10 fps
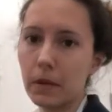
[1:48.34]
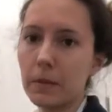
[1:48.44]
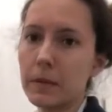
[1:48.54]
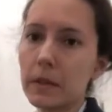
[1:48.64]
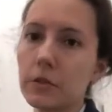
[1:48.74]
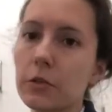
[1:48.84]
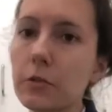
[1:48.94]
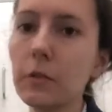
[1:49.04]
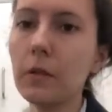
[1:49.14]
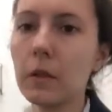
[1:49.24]
Yes, Ash.
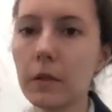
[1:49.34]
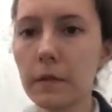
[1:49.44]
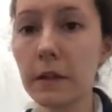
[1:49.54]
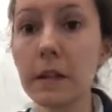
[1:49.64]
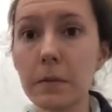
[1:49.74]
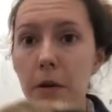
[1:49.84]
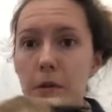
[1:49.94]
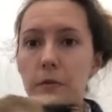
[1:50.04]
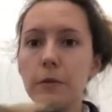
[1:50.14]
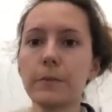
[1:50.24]
Oh, this is my
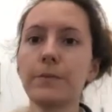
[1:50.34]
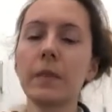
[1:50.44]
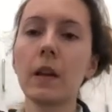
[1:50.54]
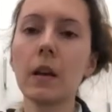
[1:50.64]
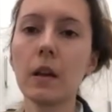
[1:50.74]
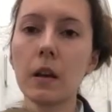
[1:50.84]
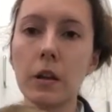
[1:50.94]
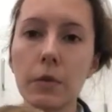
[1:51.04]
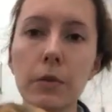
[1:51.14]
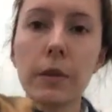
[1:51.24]
dog.
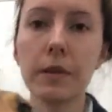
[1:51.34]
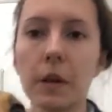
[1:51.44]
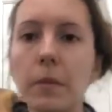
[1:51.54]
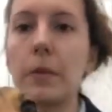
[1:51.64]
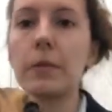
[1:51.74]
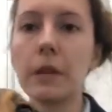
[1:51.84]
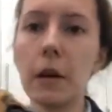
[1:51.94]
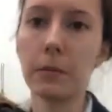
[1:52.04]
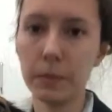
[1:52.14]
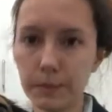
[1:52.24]
You want to start building up